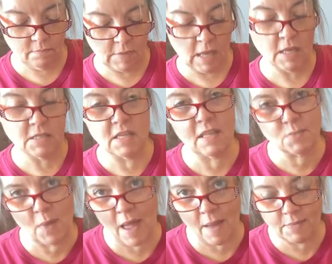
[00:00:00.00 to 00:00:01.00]
See, that's what
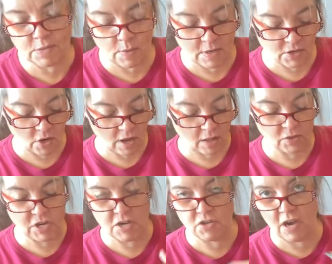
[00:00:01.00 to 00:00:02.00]
happens when I start color
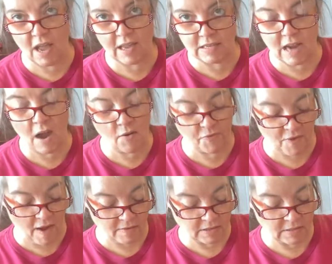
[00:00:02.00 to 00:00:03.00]
changing. I get tired of
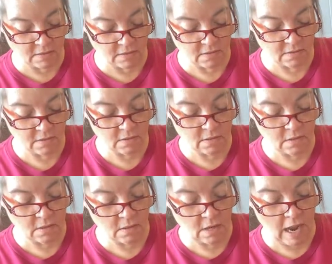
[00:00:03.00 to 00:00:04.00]
filing.
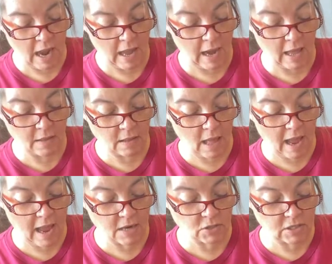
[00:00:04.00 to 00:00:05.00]
And I
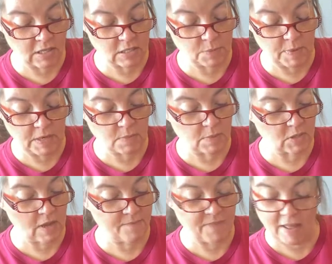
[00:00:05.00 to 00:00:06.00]
actually didn't spend as much
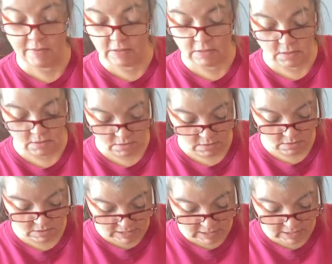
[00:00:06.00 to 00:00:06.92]
time filing this